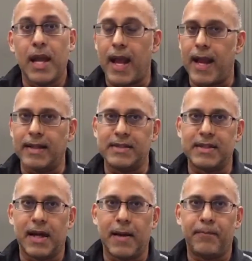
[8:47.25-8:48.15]
And
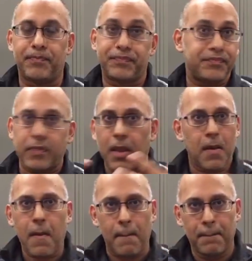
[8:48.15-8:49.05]

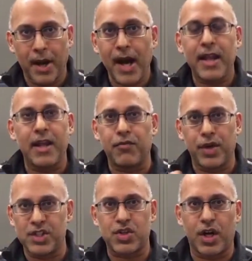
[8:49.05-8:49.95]
but if
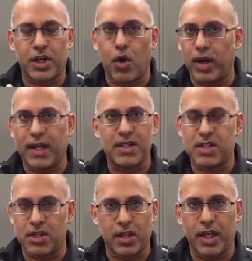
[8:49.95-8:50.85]
we start going
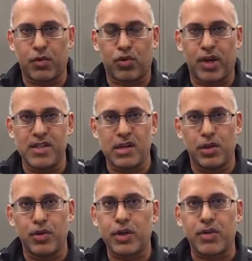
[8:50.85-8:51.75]
into like crazy,
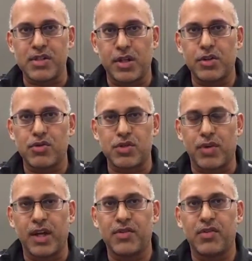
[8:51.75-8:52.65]
ludicrous interest
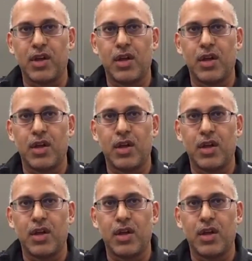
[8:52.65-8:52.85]
rates,